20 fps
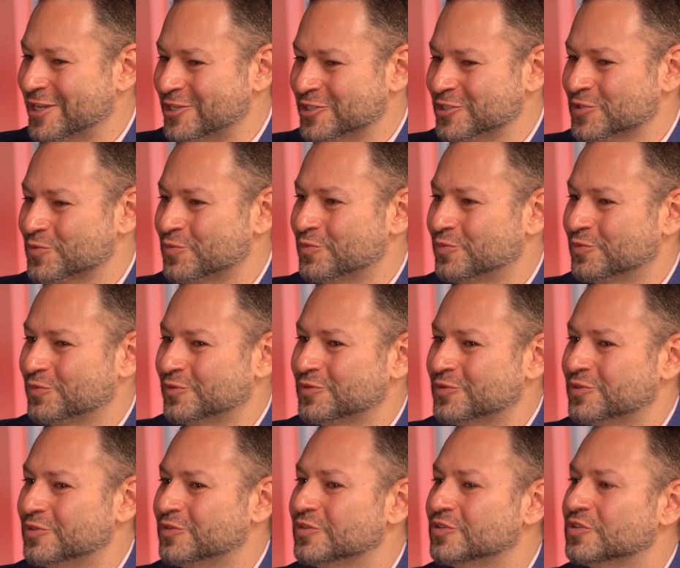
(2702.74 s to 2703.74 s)
agents
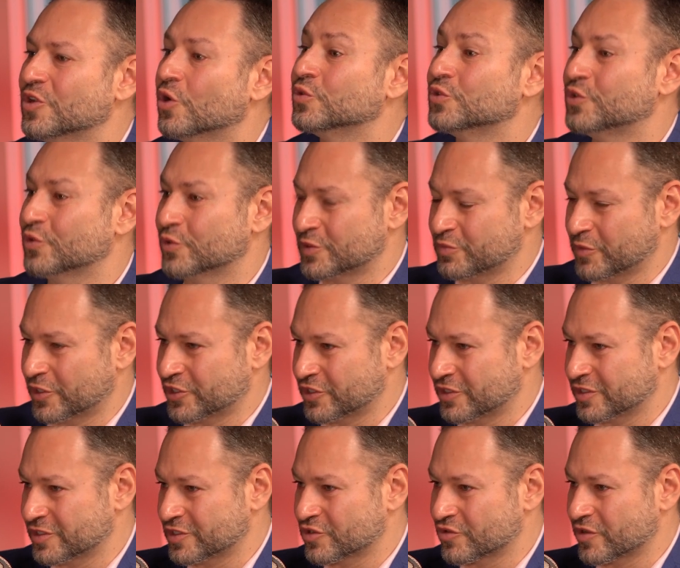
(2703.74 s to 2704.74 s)
don't do as
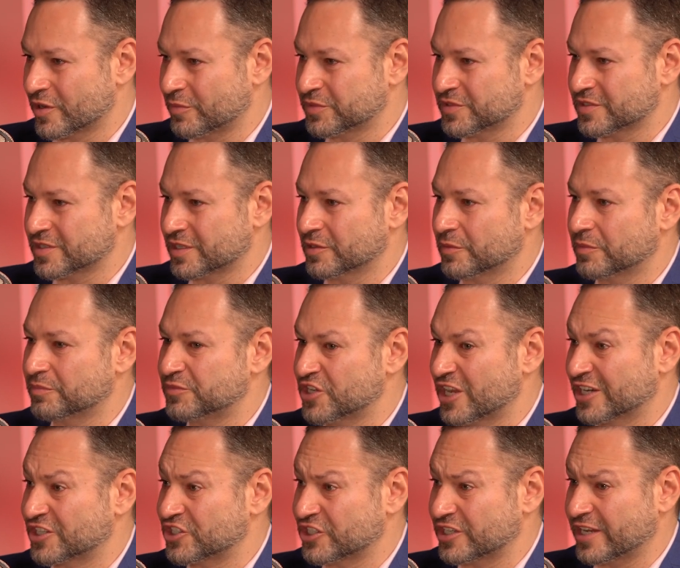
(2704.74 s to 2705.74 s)
much, the scripts and the
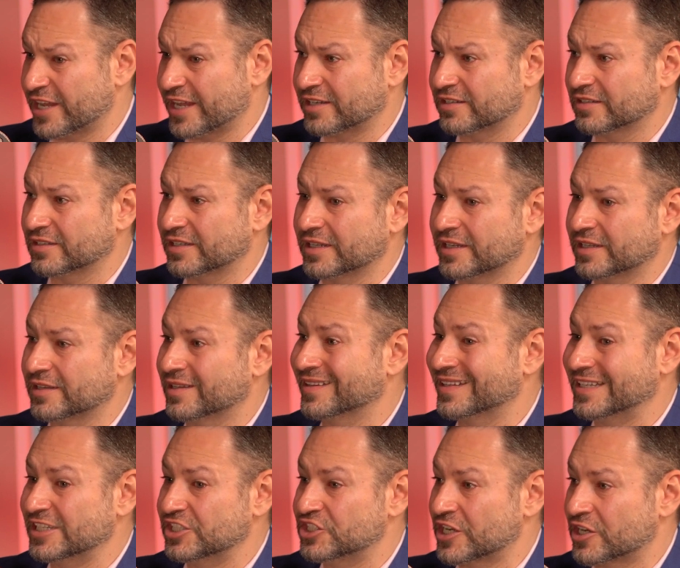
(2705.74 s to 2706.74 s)
objection handling and the
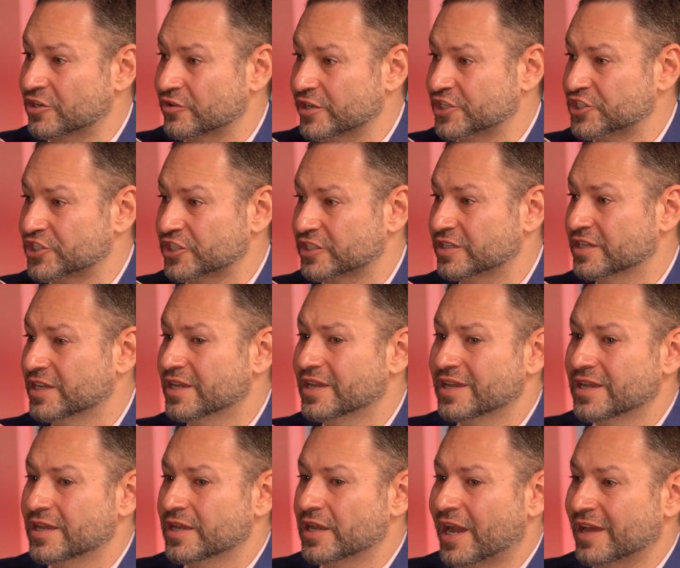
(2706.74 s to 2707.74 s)
lead generation.
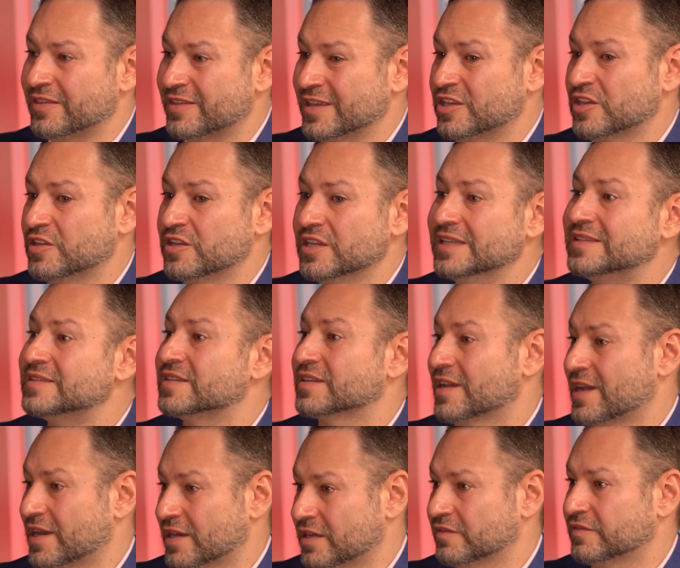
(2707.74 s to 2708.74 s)
I think you need to
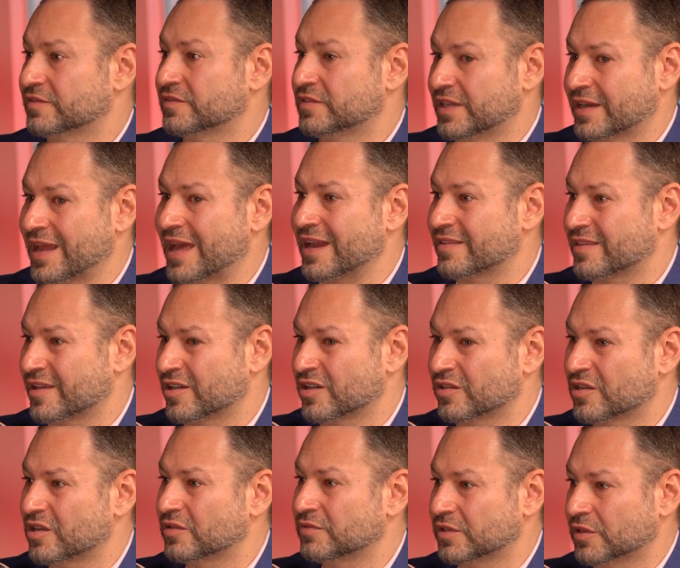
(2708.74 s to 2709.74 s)
kind of get out of that,
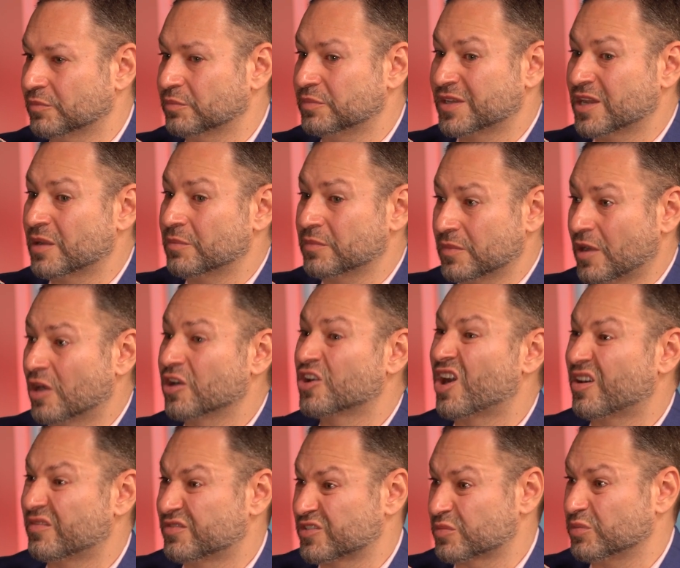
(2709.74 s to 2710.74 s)
become
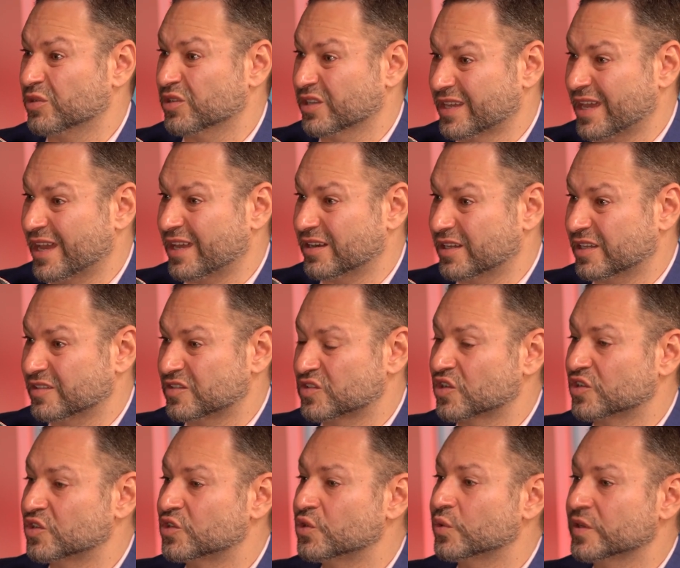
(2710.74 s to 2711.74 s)
uncomfortable again and
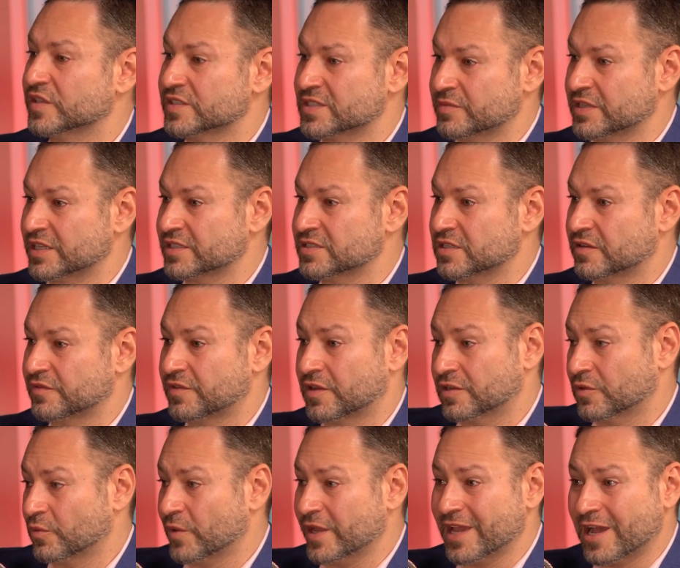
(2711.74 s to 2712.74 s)
start doing some of that stuff.
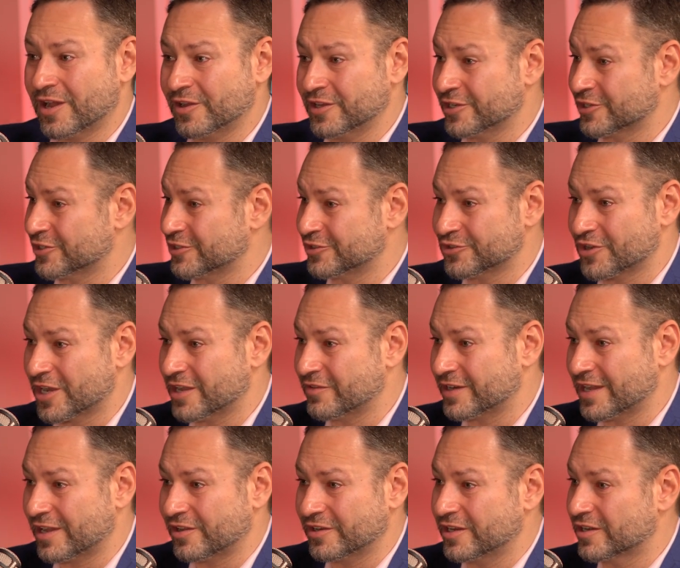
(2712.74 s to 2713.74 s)
On the way out here,
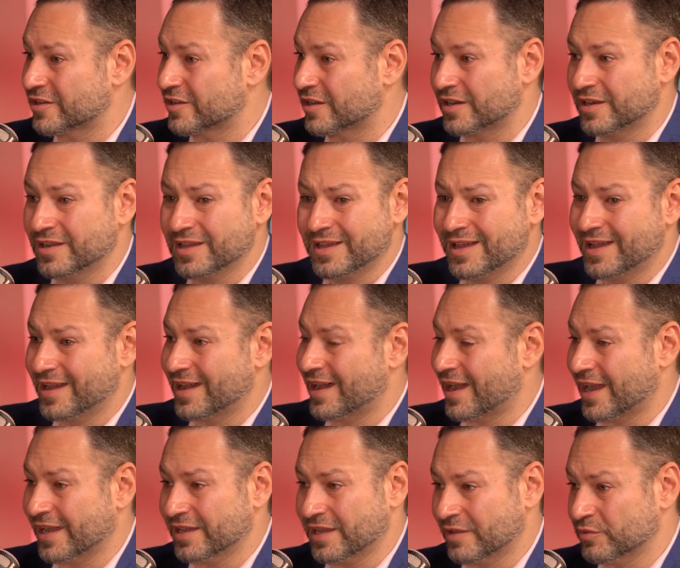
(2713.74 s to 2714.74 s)
driving out here,
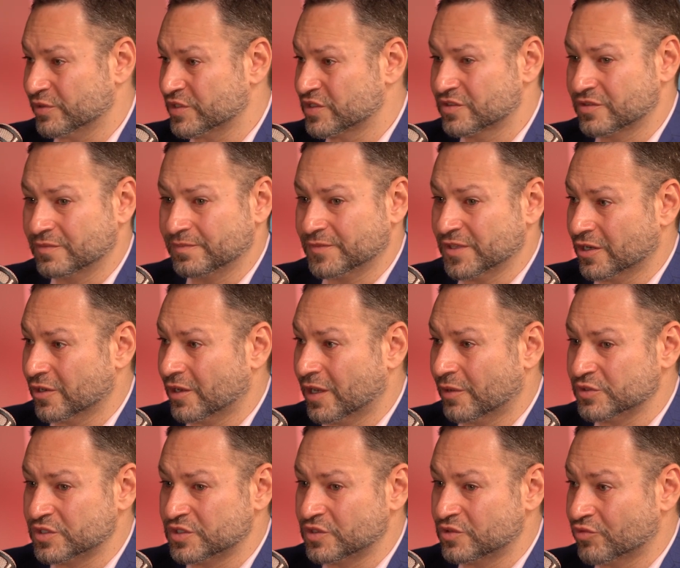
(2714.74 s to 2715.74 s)
I was
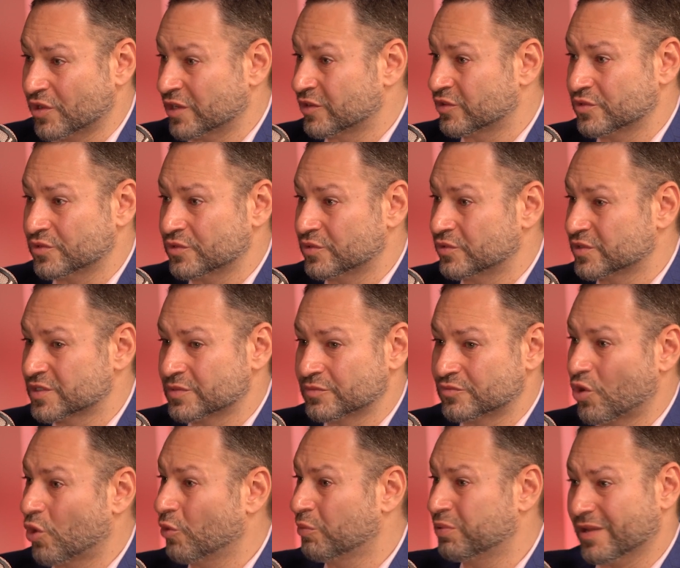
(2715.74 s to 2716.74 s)
running through
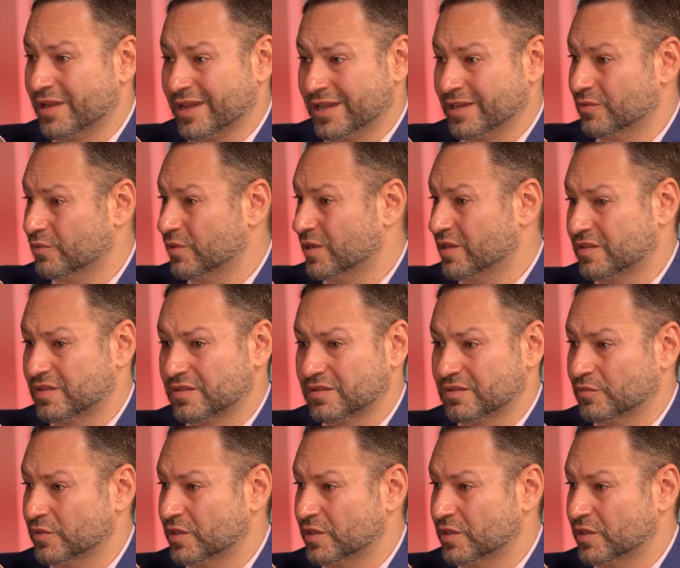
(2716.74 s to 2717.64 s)
some role playing with